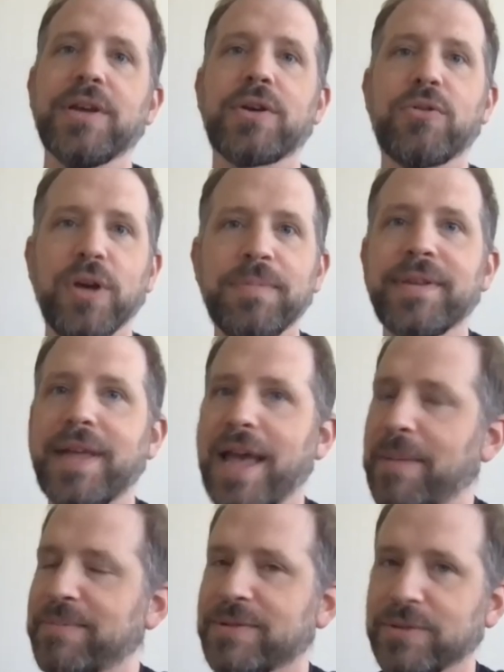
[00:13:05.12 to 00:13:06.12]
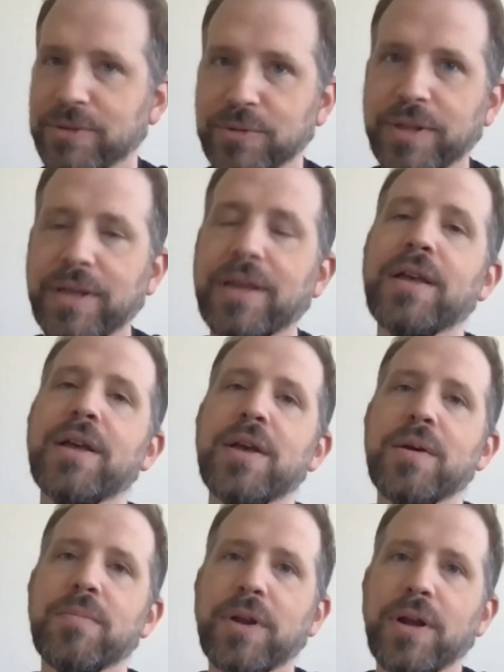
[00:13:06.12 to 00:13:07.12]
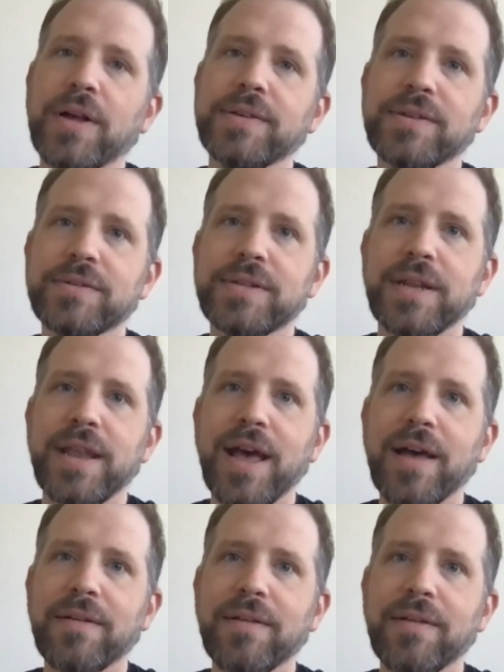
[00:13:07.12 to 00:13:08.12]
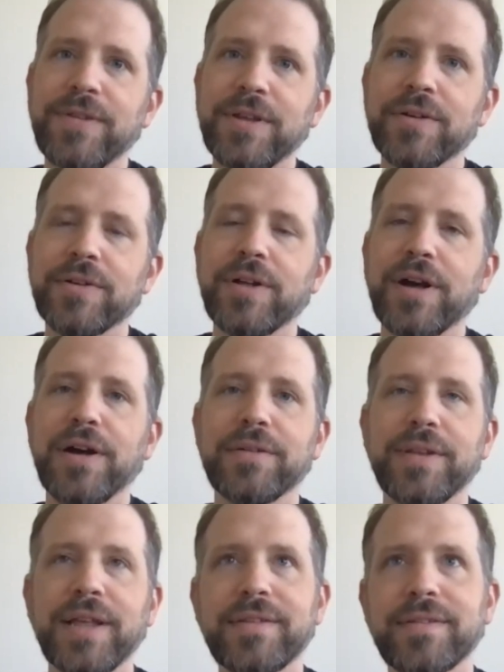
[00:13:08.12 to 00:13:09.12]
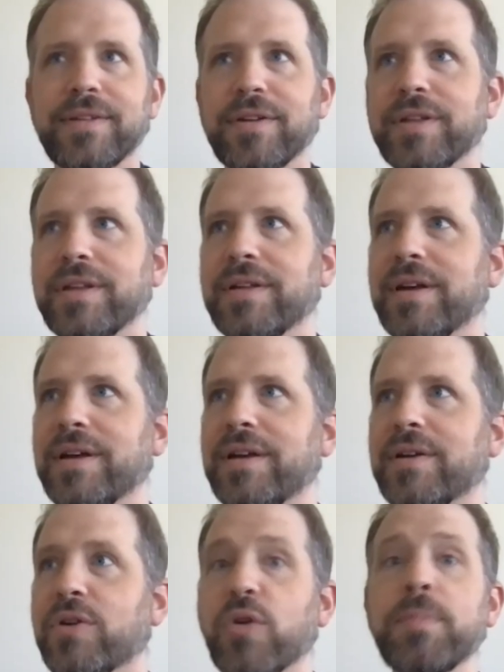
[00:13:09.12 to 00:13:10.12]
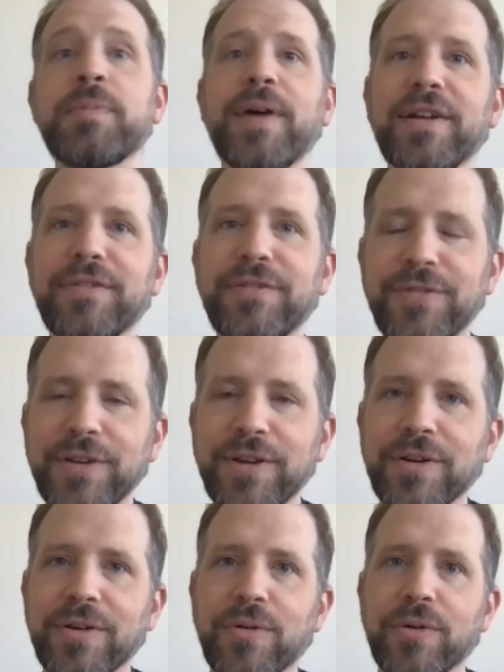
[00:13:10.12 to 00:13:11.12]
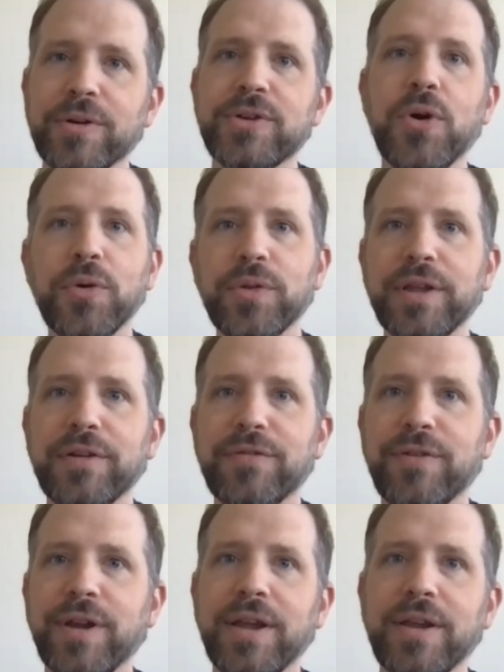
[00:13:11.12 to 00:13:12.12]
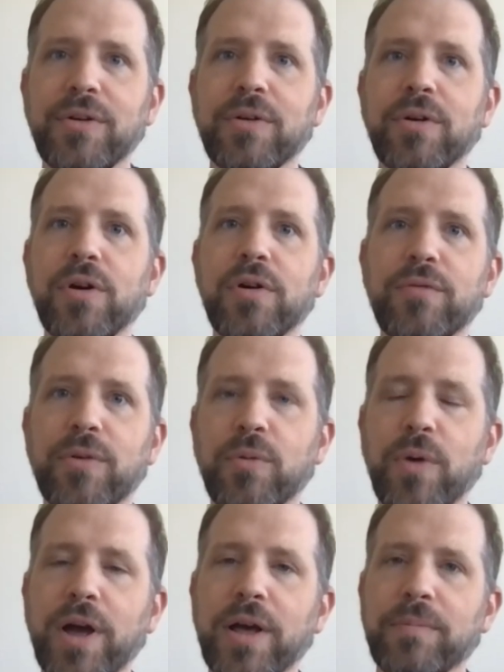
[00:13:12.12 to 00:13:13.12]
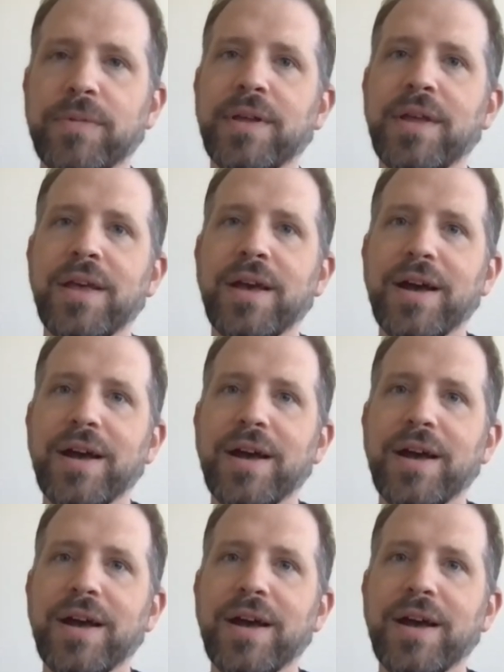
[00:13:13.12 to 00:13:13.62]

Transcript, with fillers: to be equipped, absolutely, but also to not feel necessarily gripped by fear or totally afraid or overwhelmed.